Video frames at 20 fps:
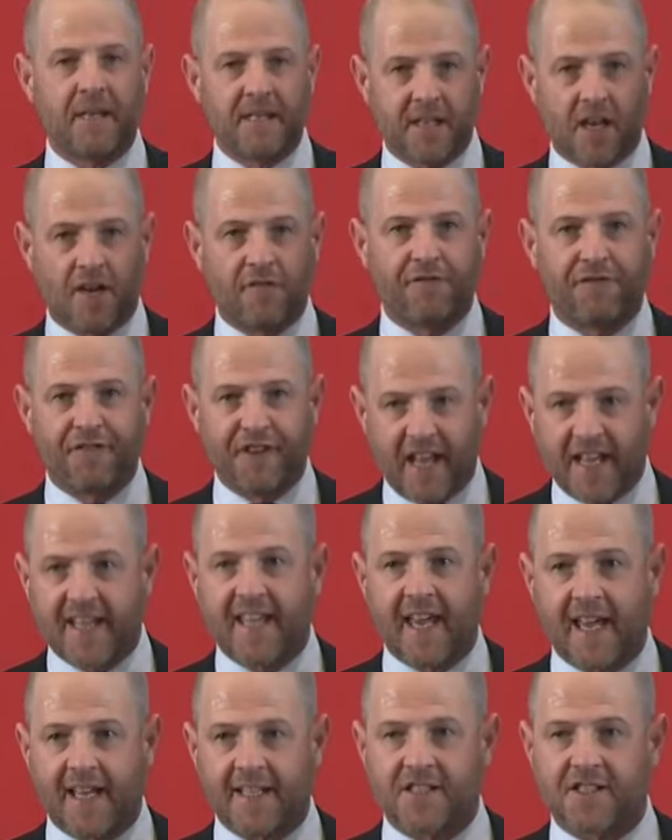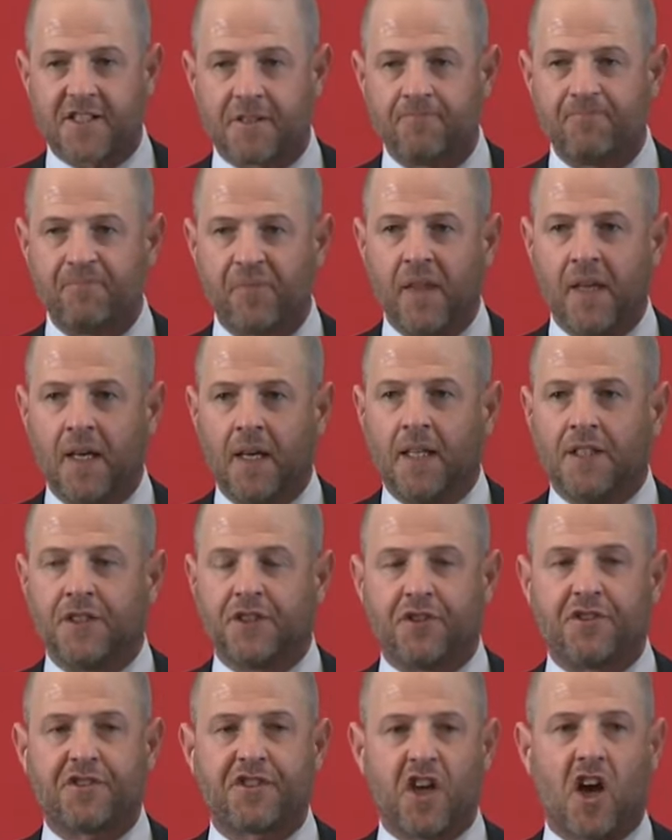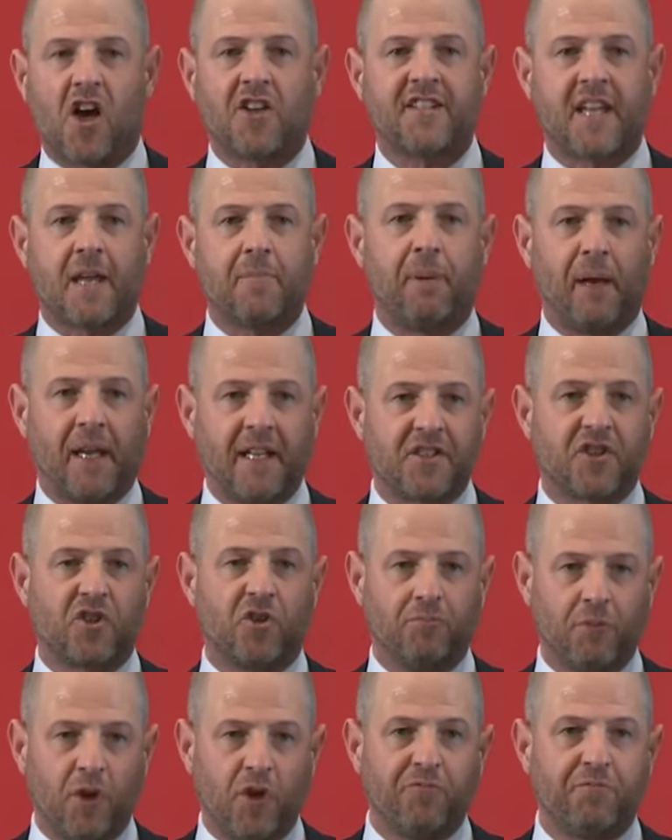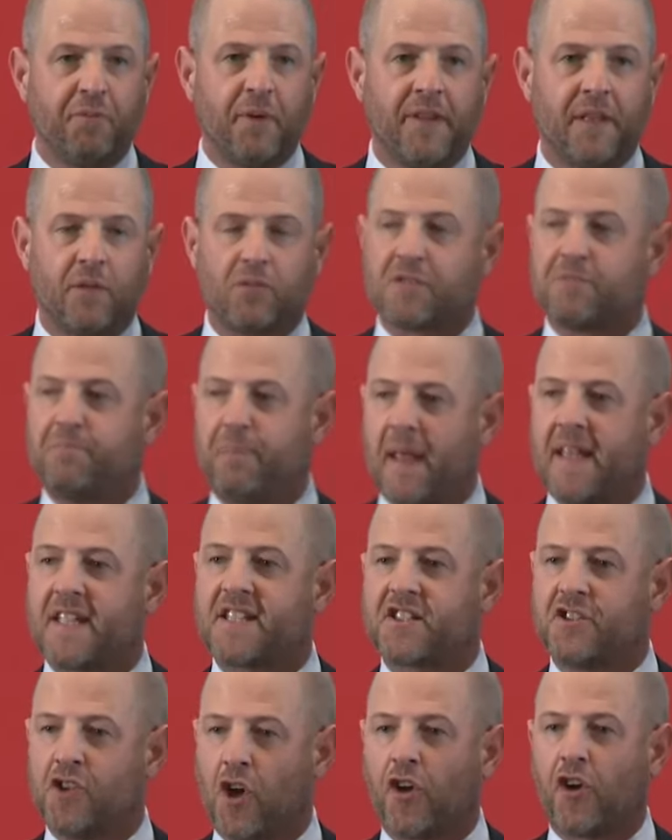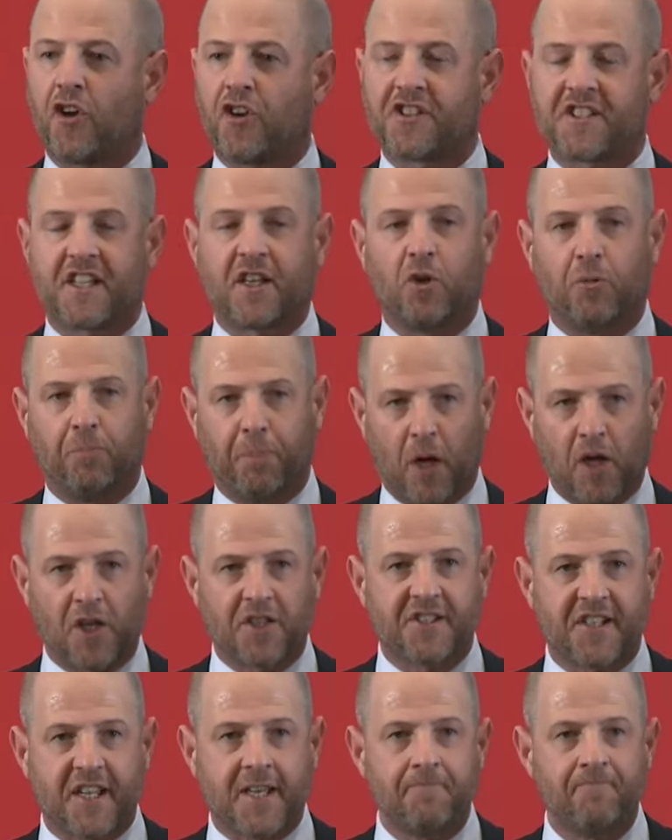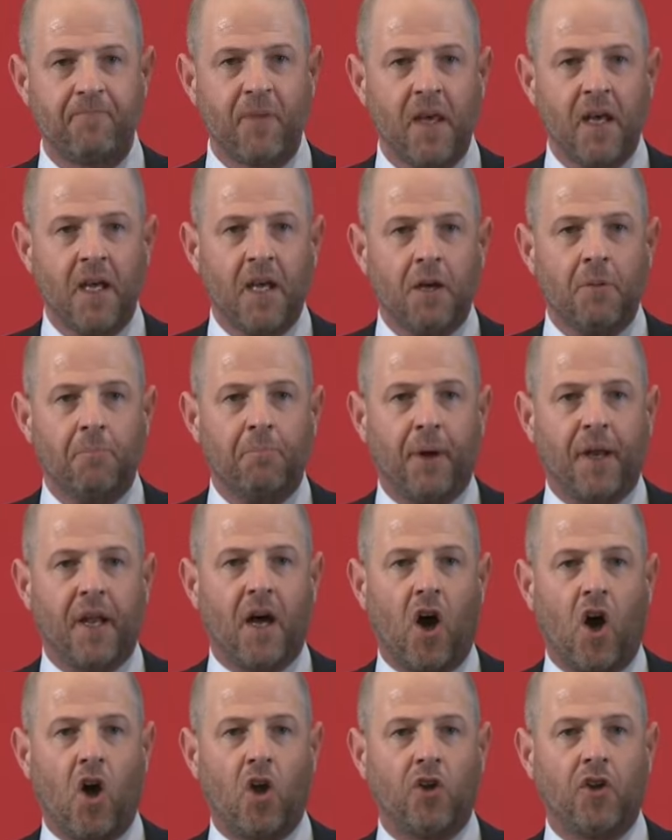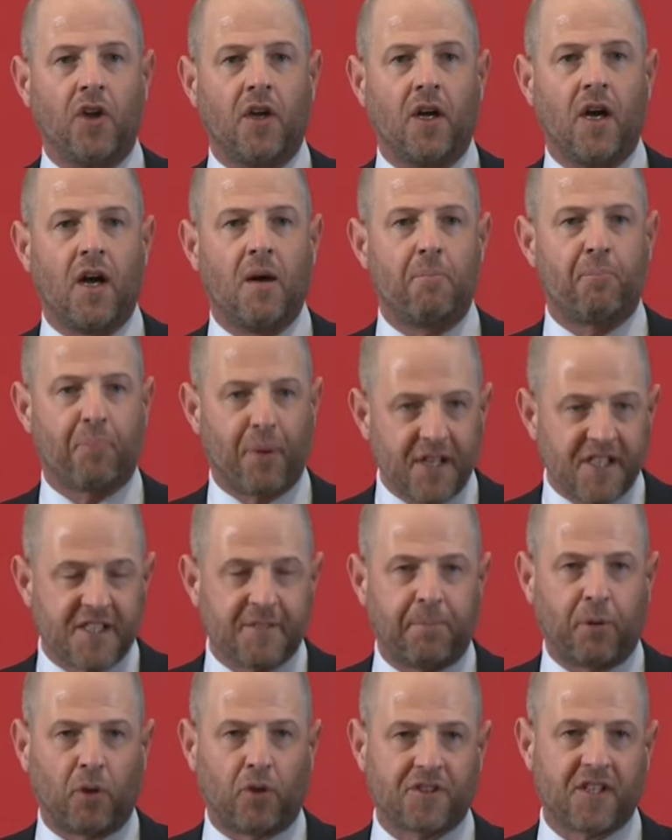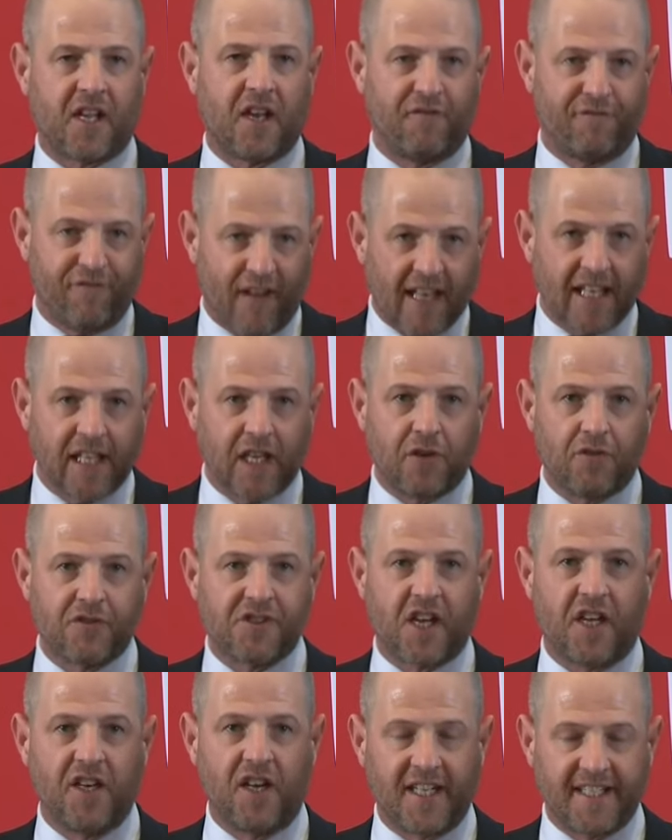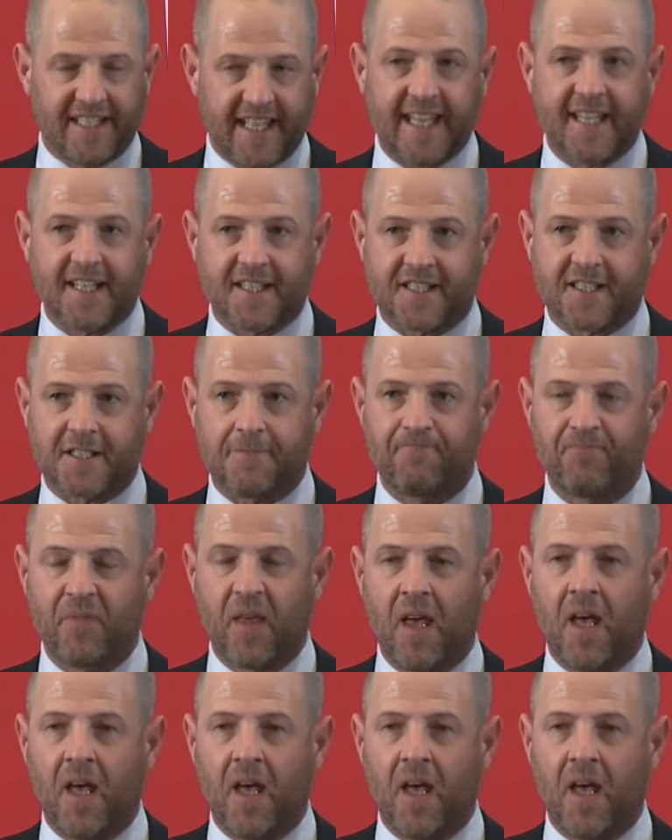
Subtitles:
been done for decades, to start a political movement that was based not on a single policy, but on principles and values and ideas.